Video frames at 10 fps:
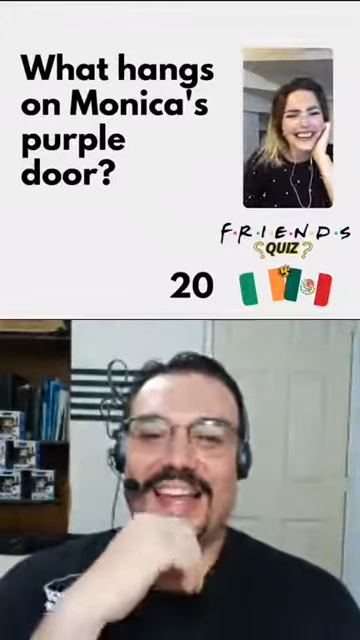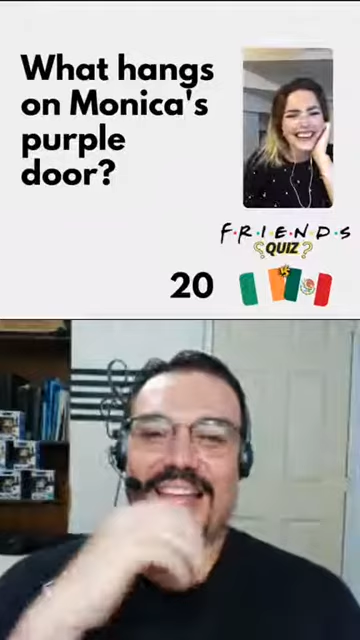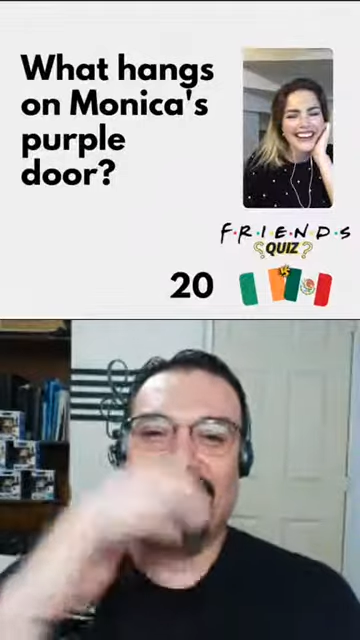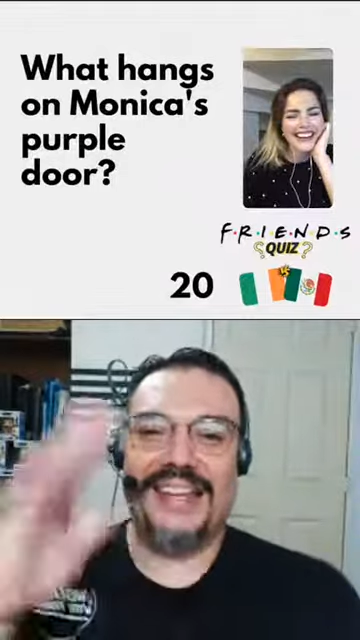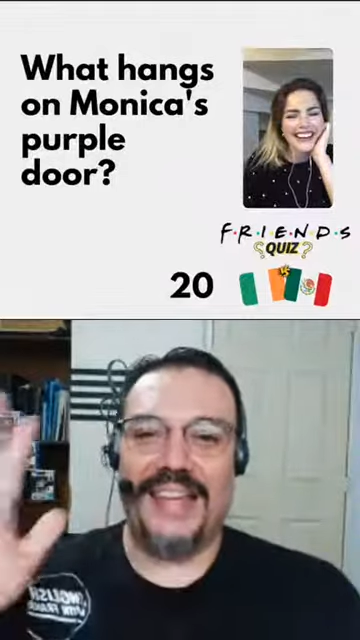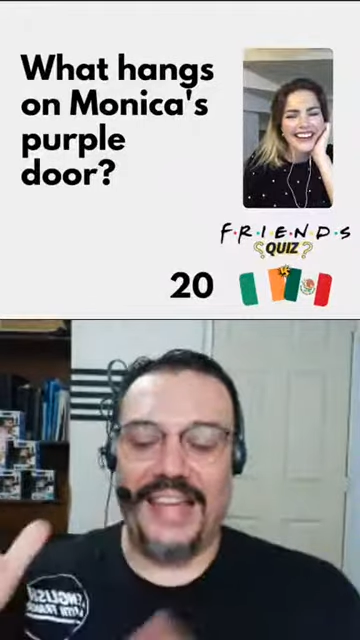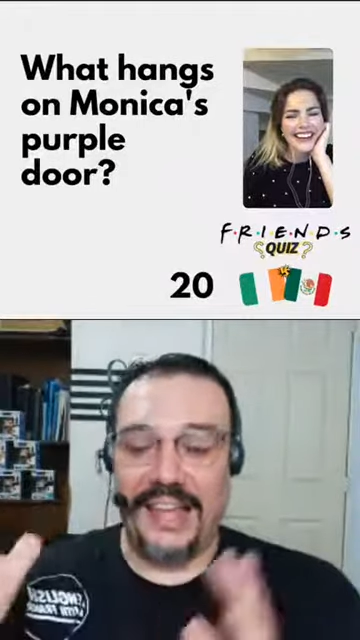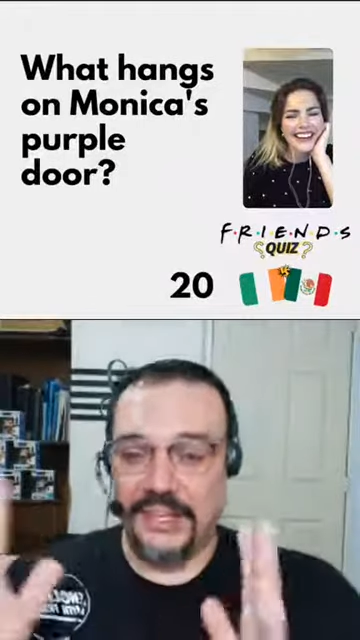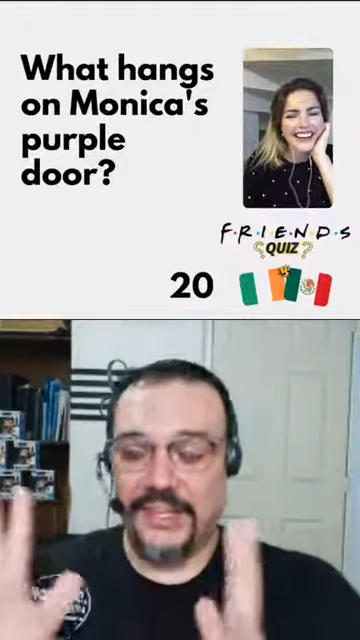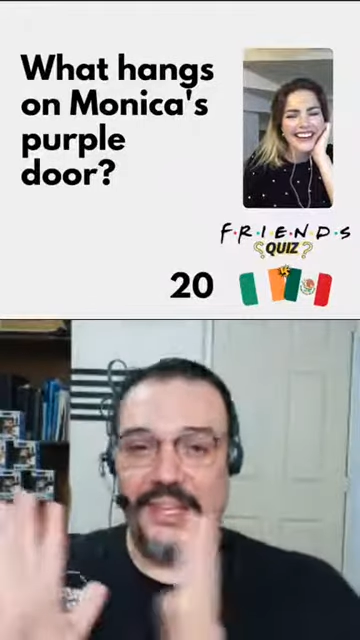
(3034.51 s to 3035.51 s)
And uh,
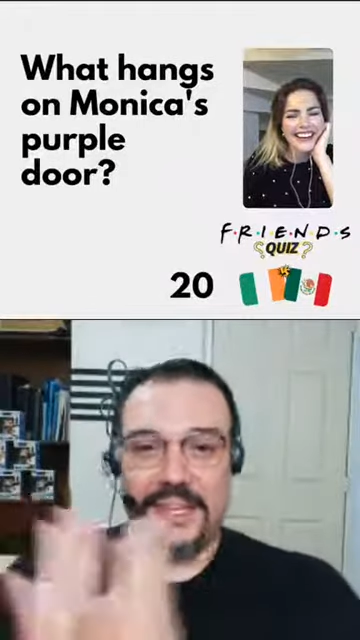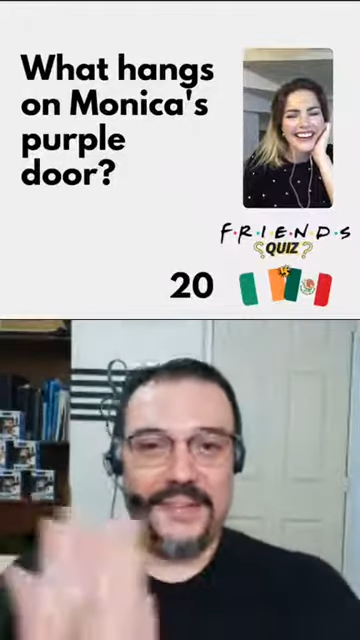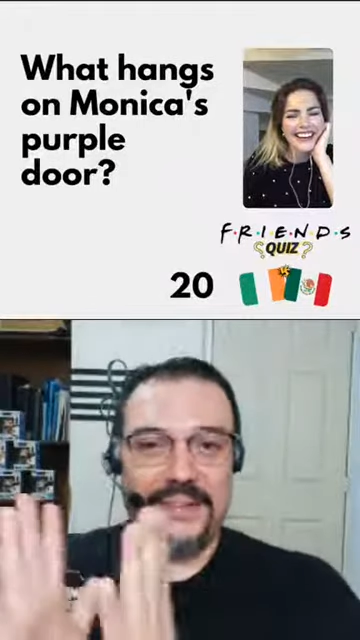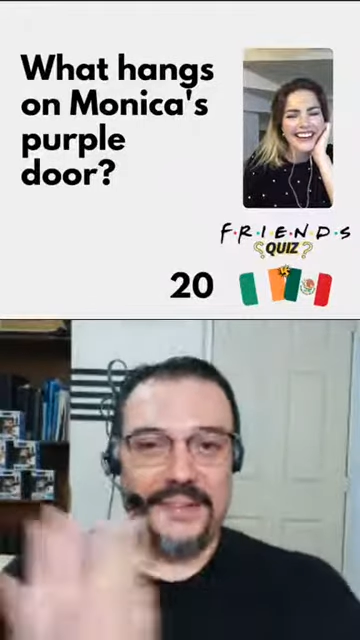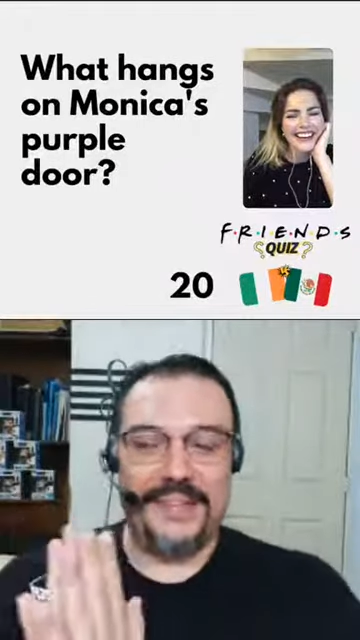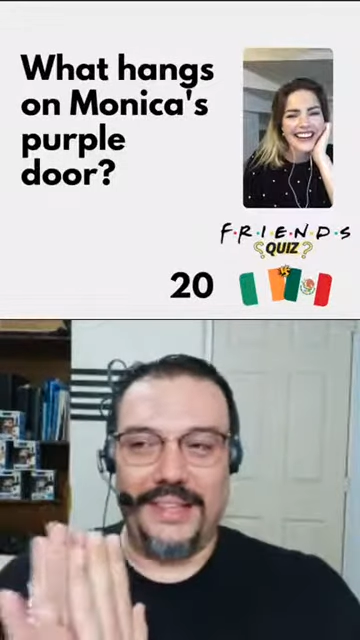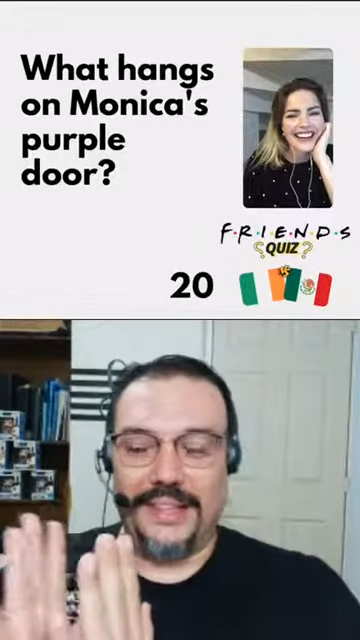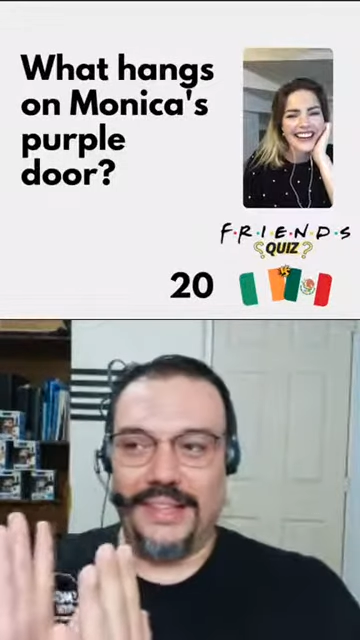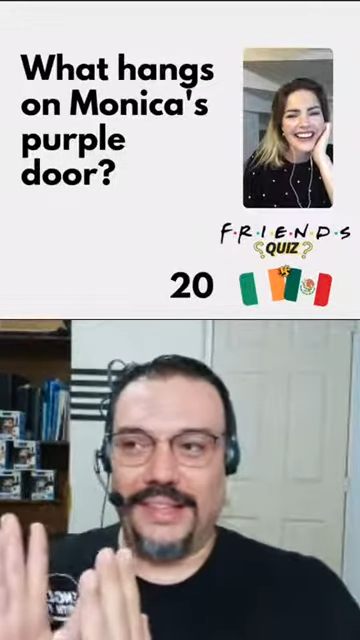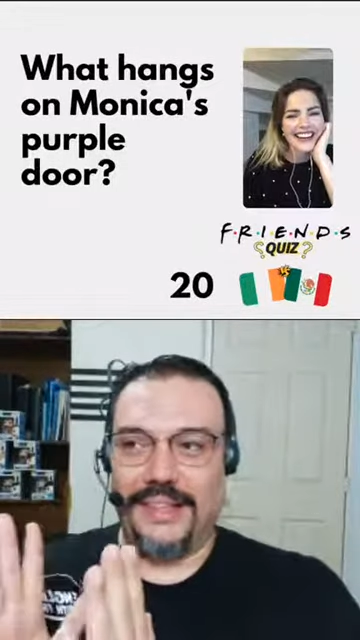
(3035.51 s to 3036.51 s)
actually,
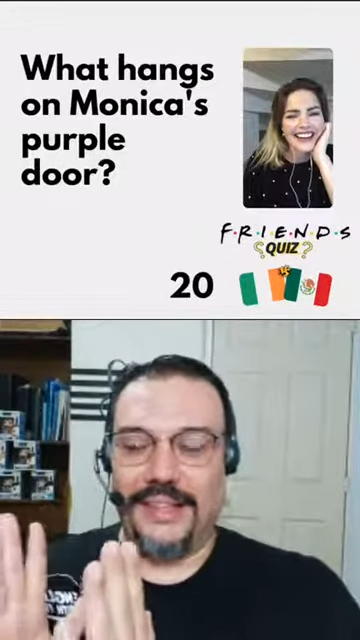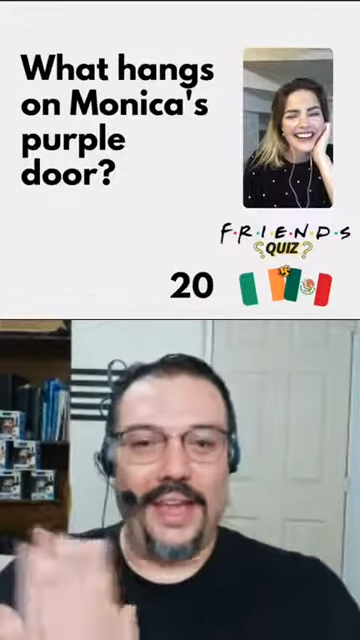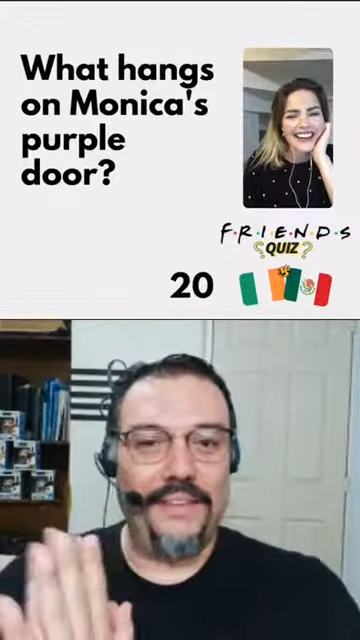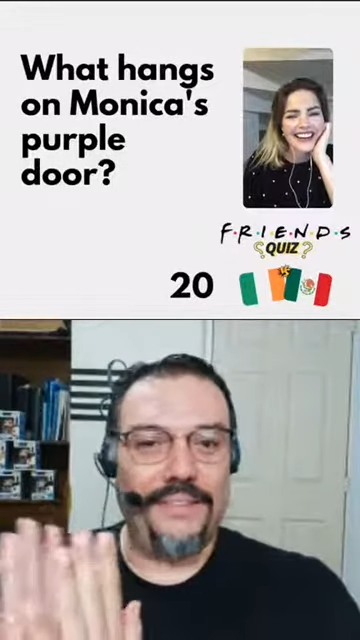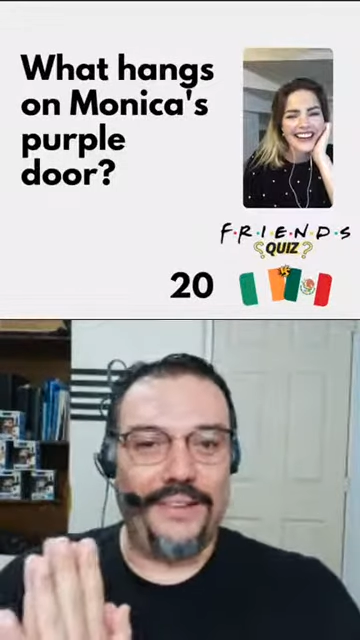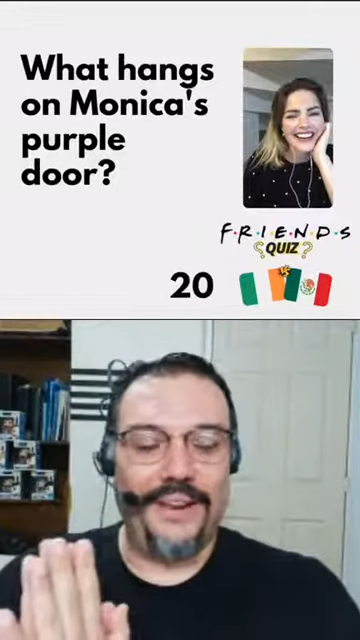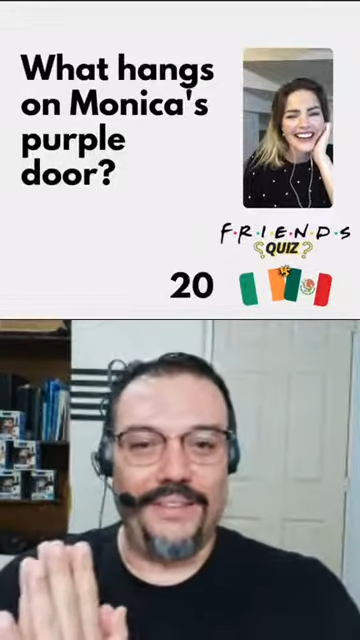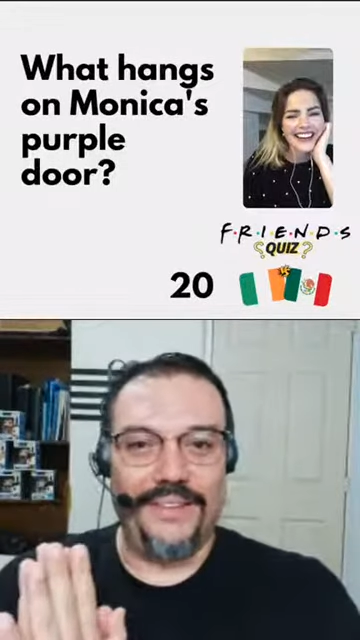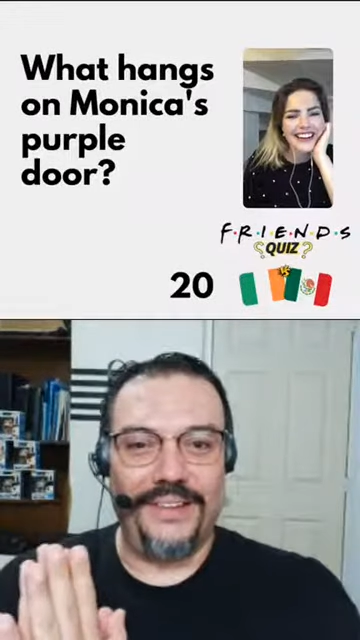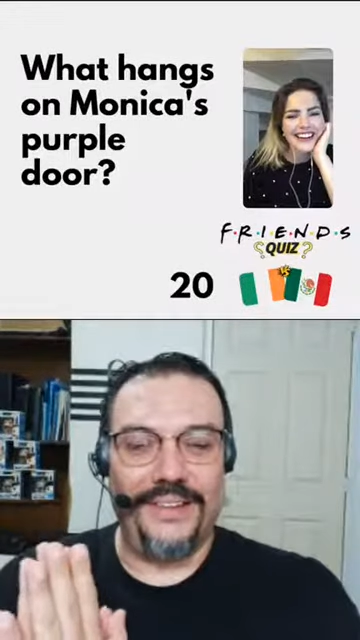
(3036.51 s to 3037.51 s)
the, the the cover
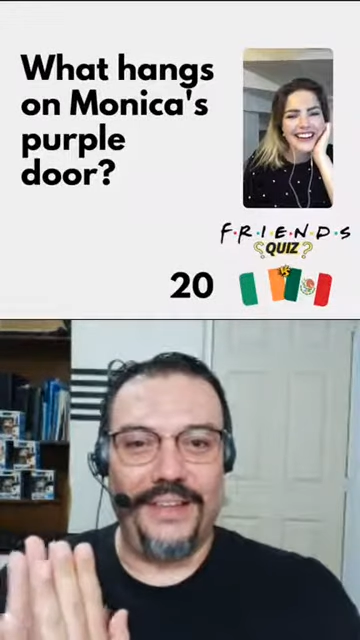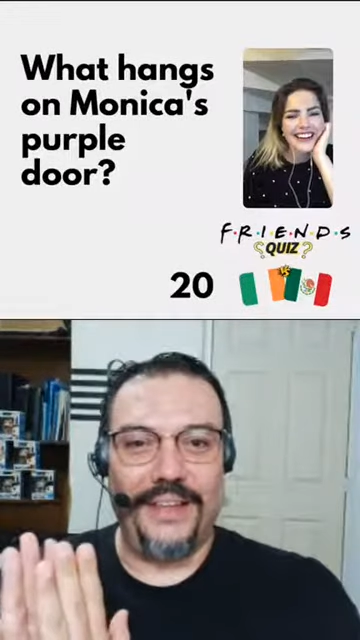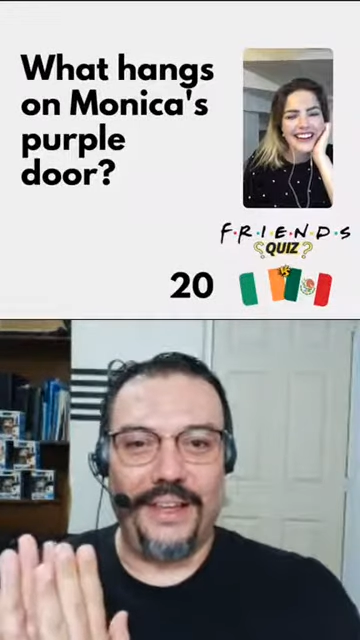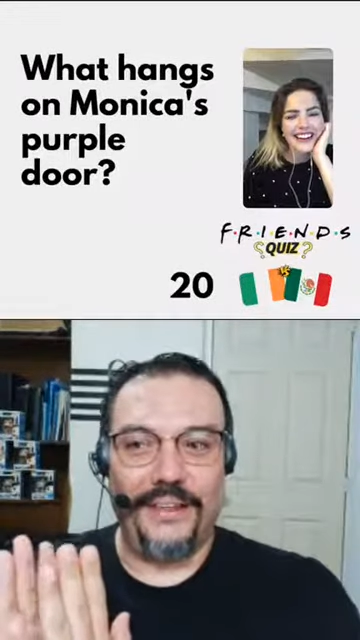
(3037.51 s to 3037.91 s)
of uh,